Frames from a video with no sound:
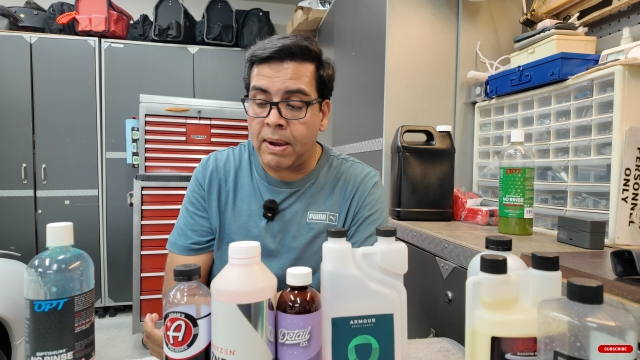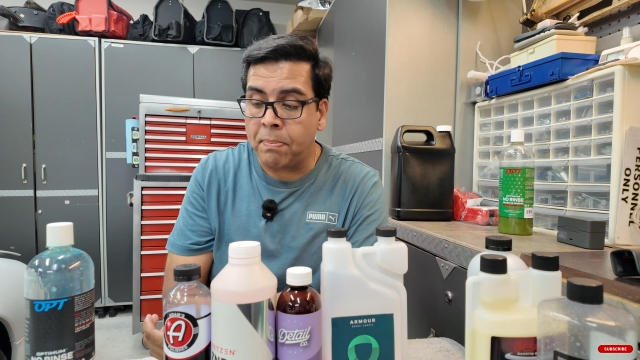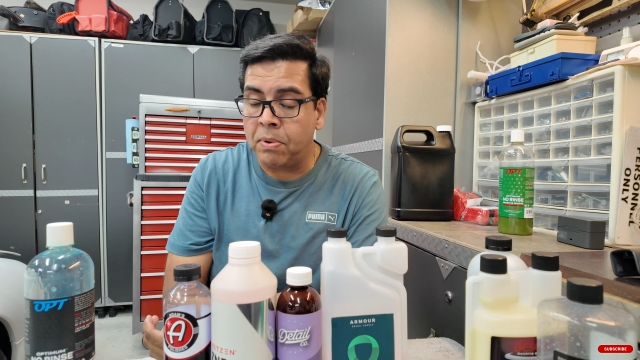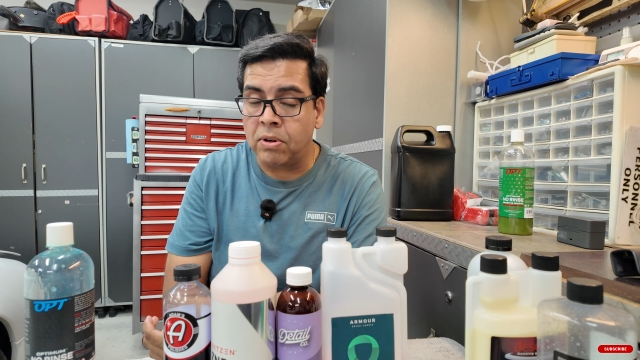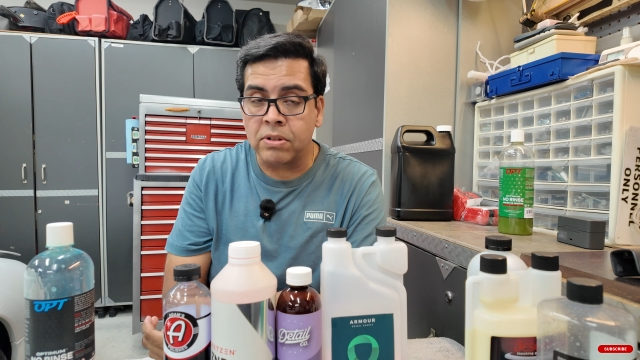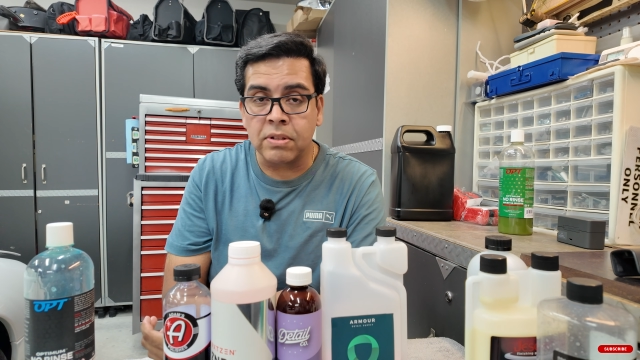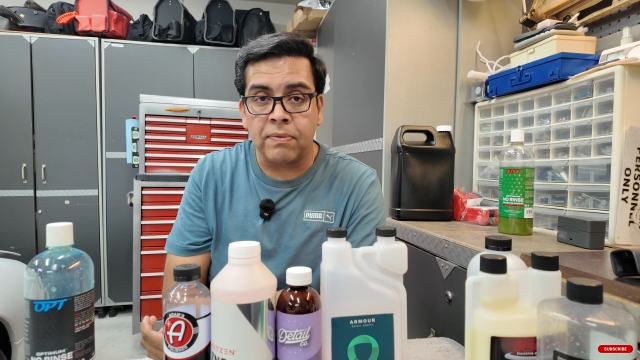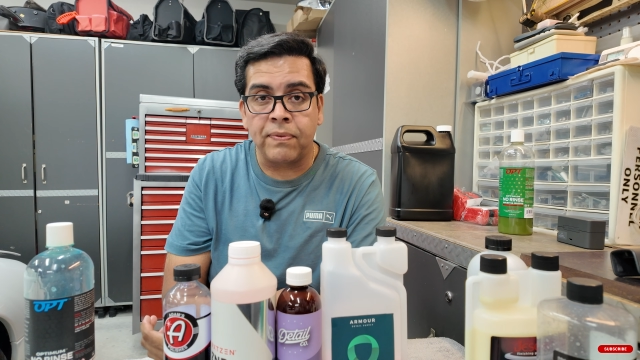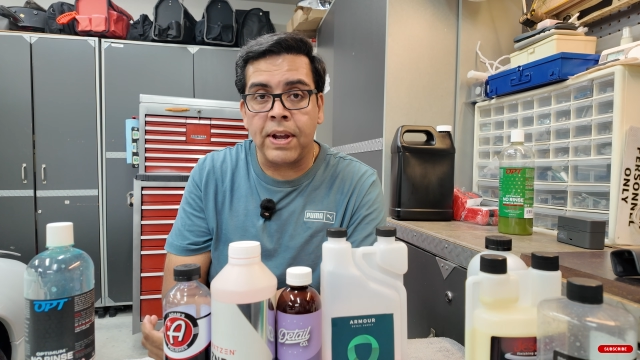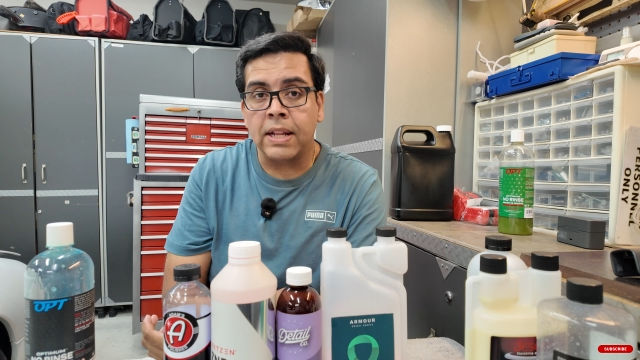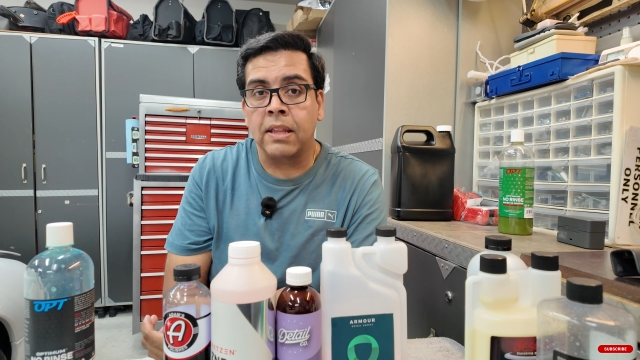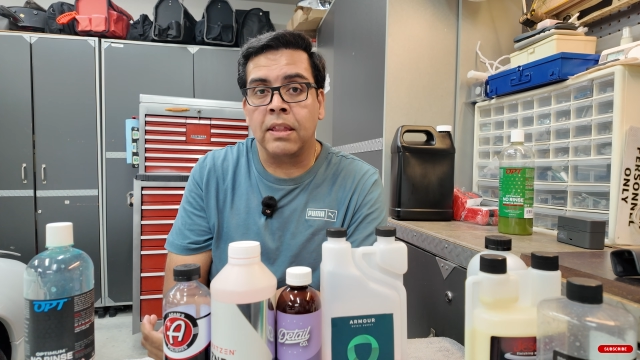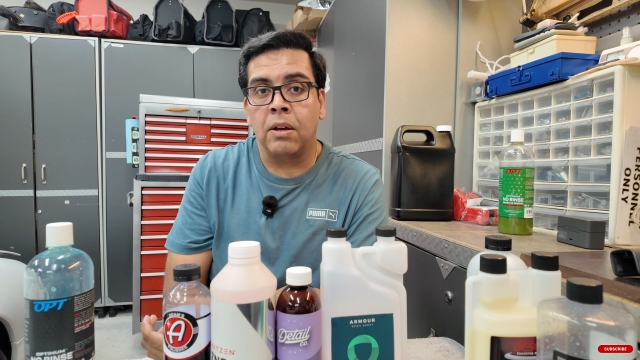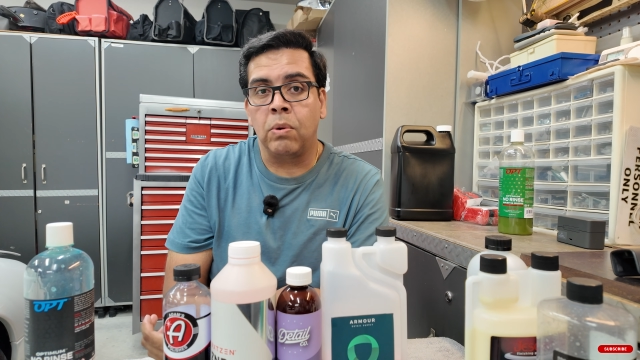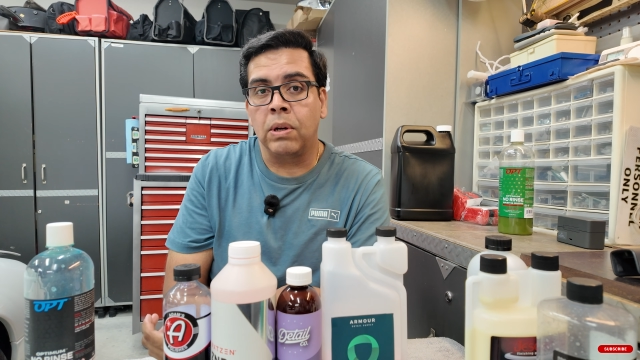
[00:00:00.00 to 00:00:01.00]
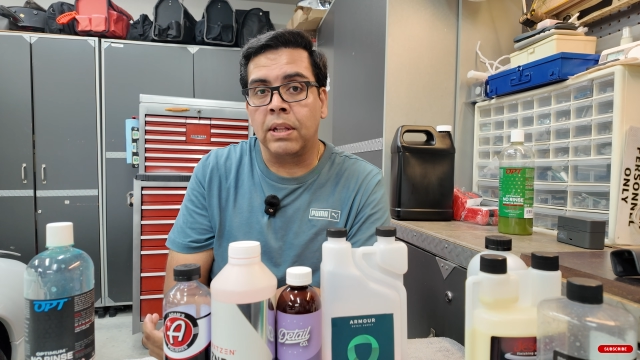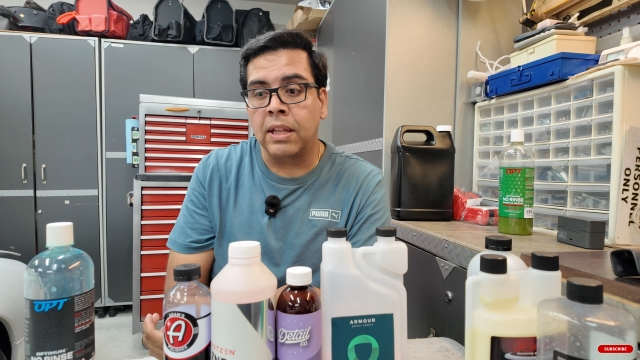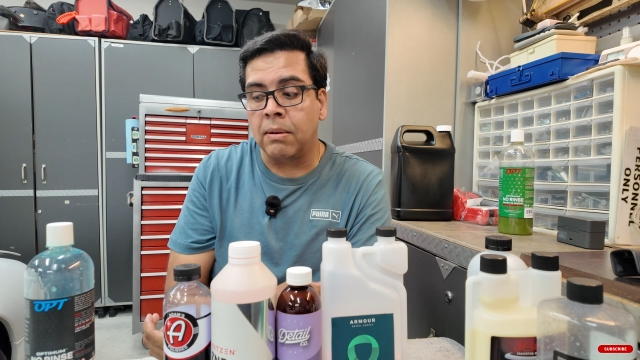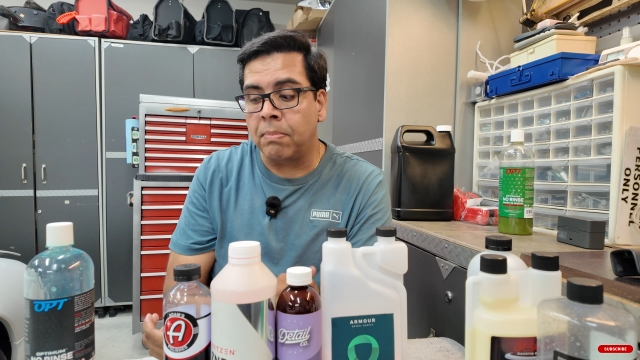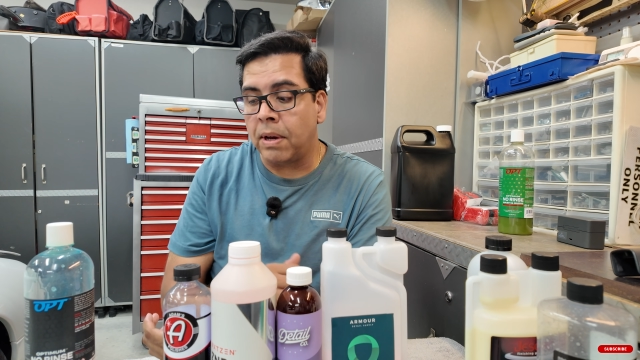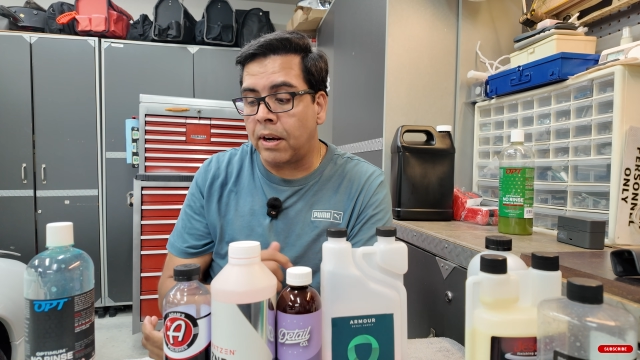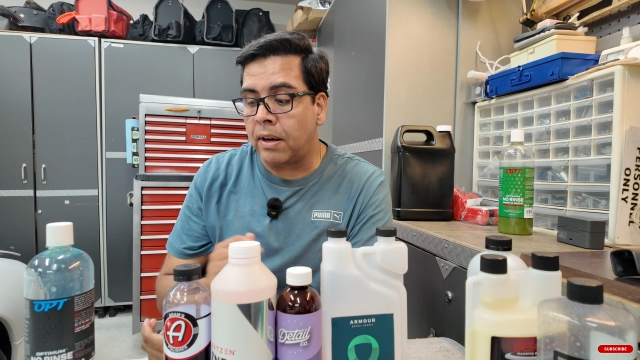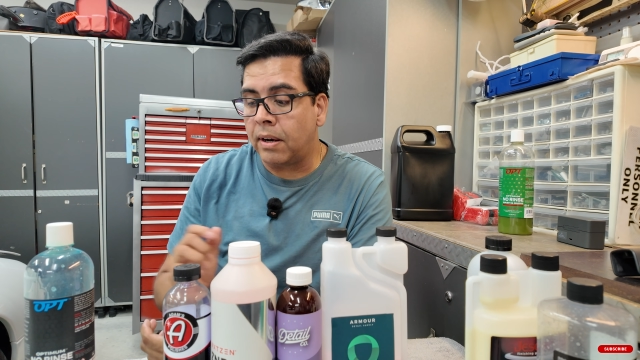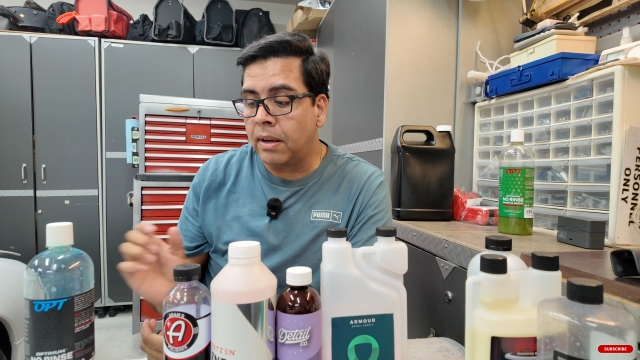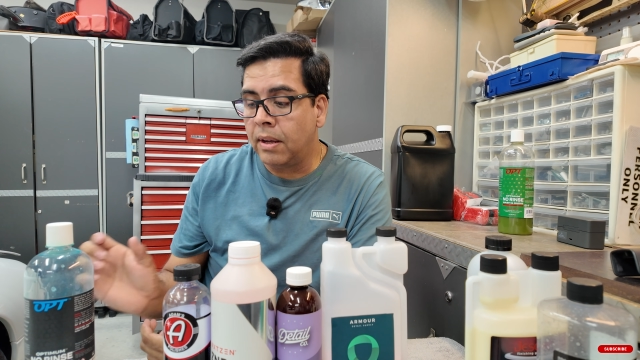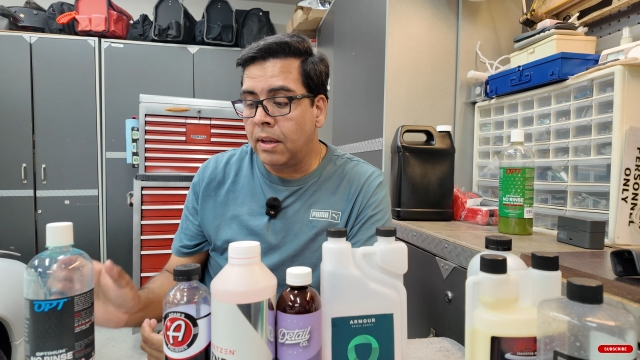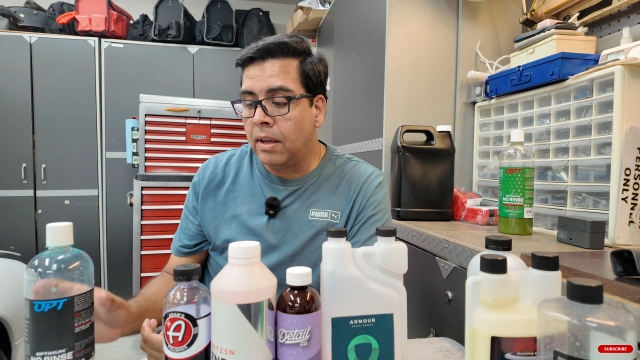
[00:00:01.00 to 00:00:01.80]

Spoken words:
pure surfactant that will clean better.